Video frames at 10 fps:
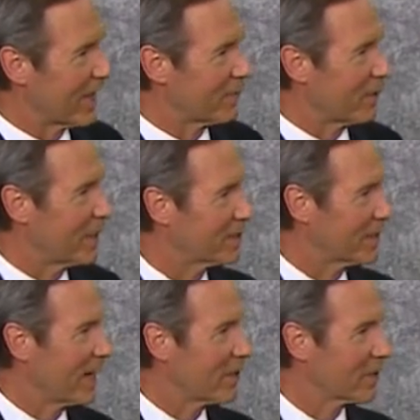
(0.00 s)
8 miles
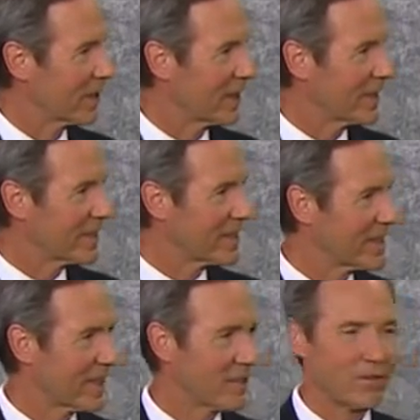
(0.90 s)
an hour in Lincoln,
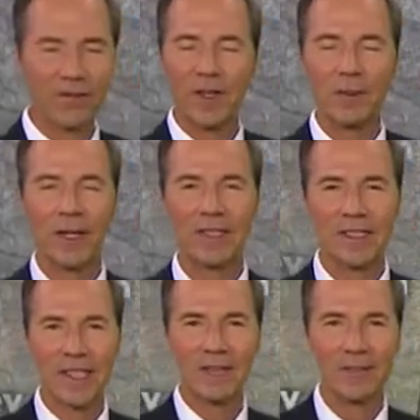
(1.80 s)
6 in Fremont,
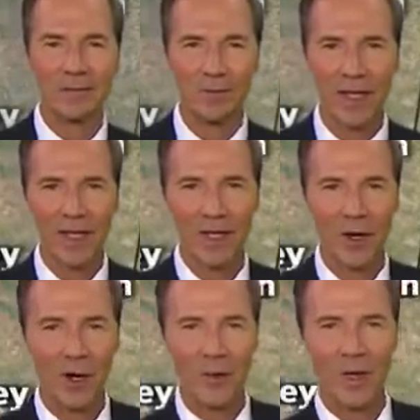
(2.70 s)
7
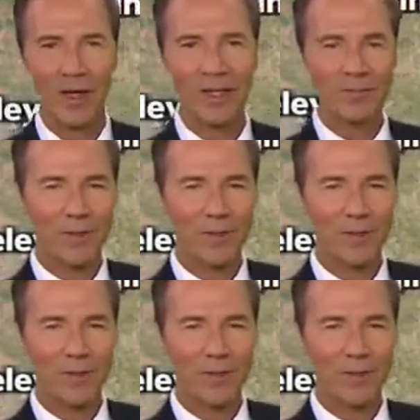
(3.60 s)
Omaha.